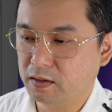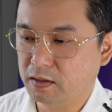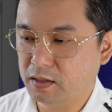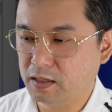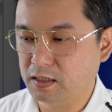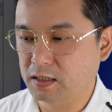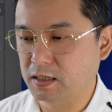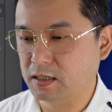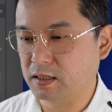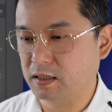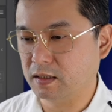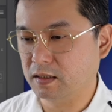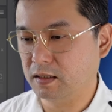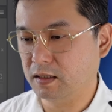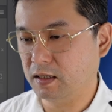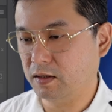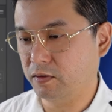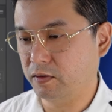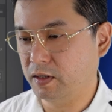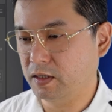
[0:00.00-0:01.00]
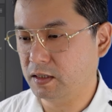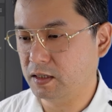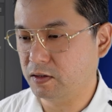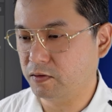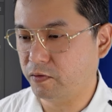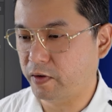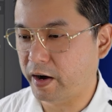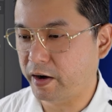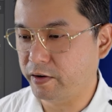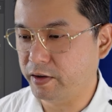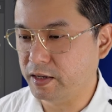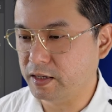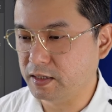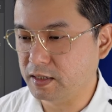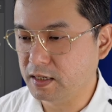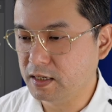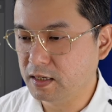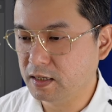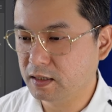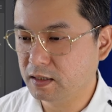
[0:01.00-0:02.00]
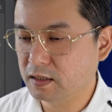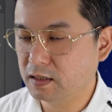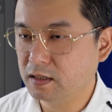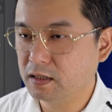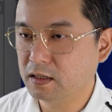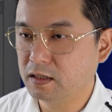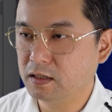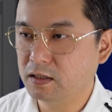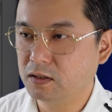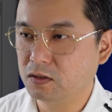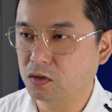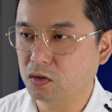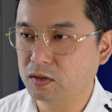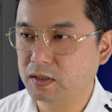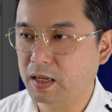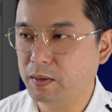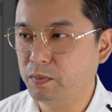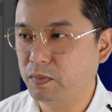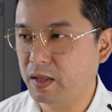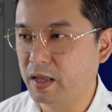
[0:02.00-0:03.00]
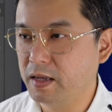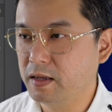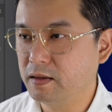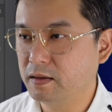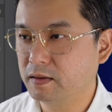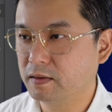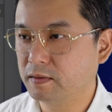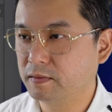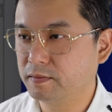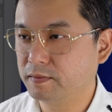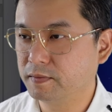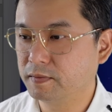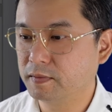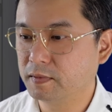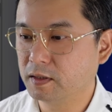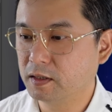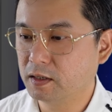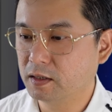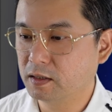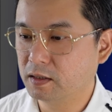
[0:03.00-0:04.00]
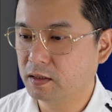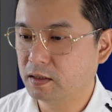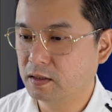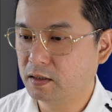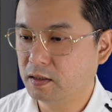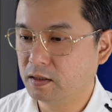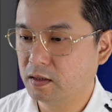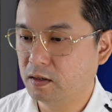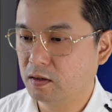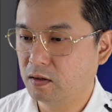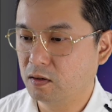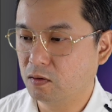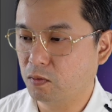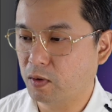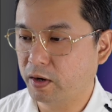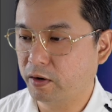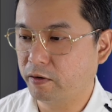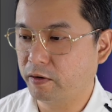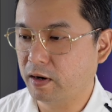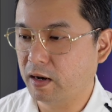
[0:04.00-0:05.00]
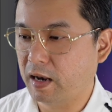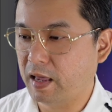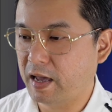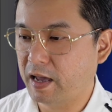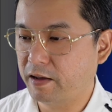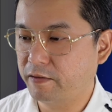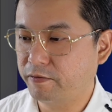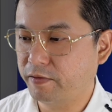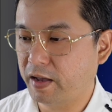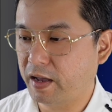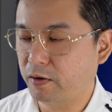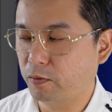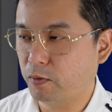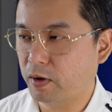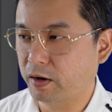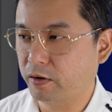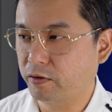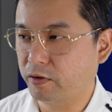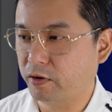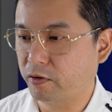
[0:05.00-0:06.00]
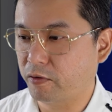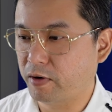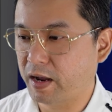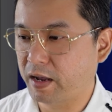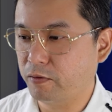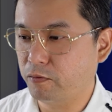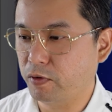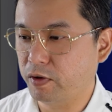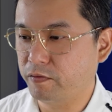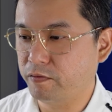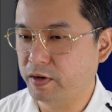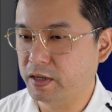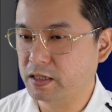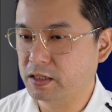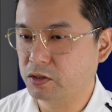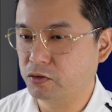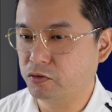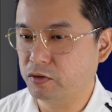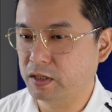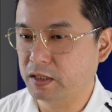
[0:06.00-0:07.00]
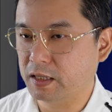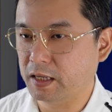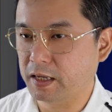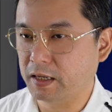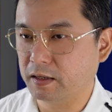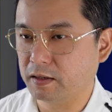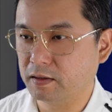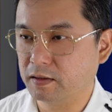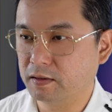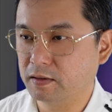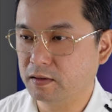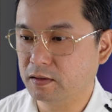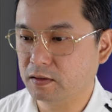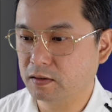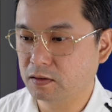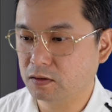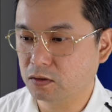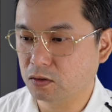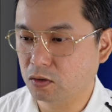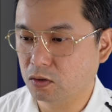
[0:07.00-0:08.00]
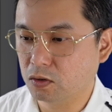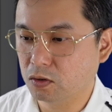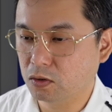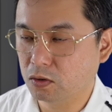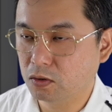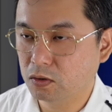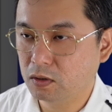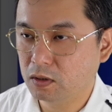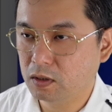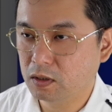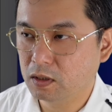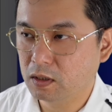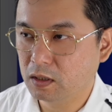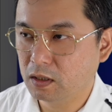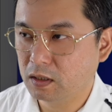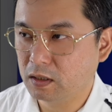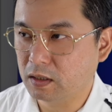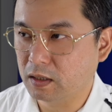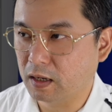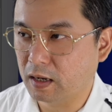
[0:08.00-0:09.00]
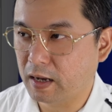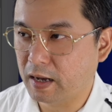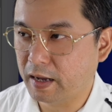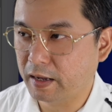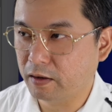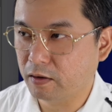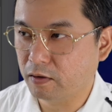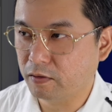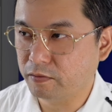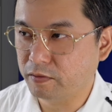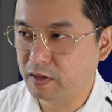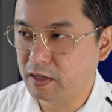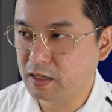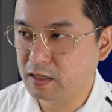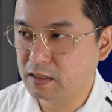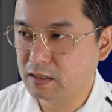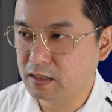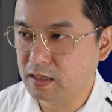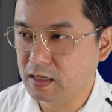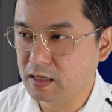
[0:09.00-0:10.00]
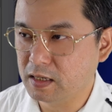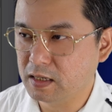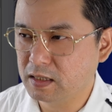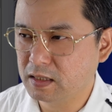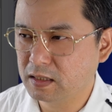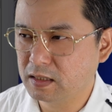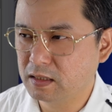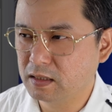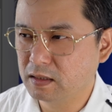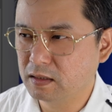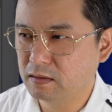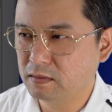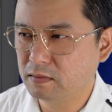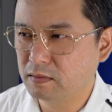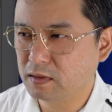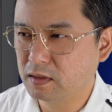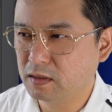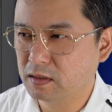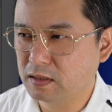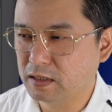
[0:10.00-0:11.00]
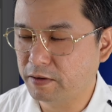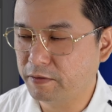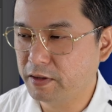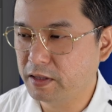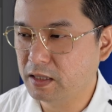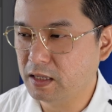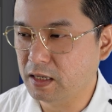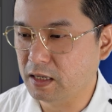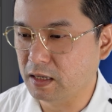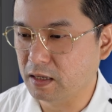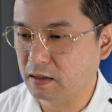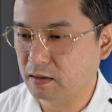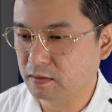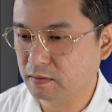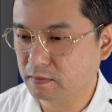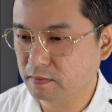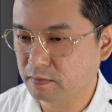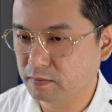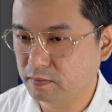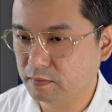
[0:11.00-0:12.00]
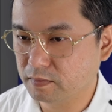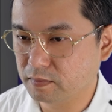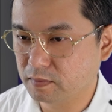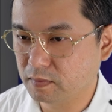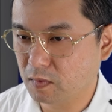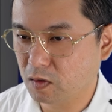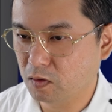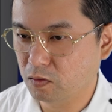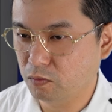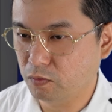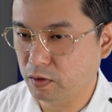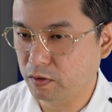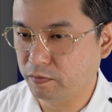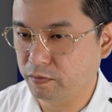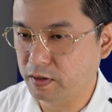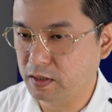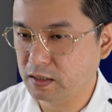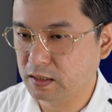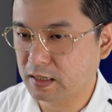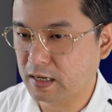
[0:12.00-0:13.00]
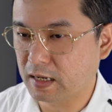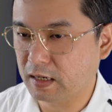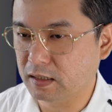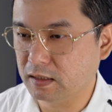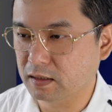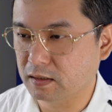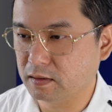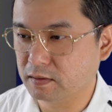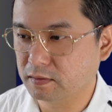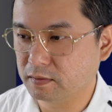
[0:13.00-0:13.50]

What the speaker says: This is very easy. So same thing, one on the left and one on the right with these three things. So the height of this is 70 with this color.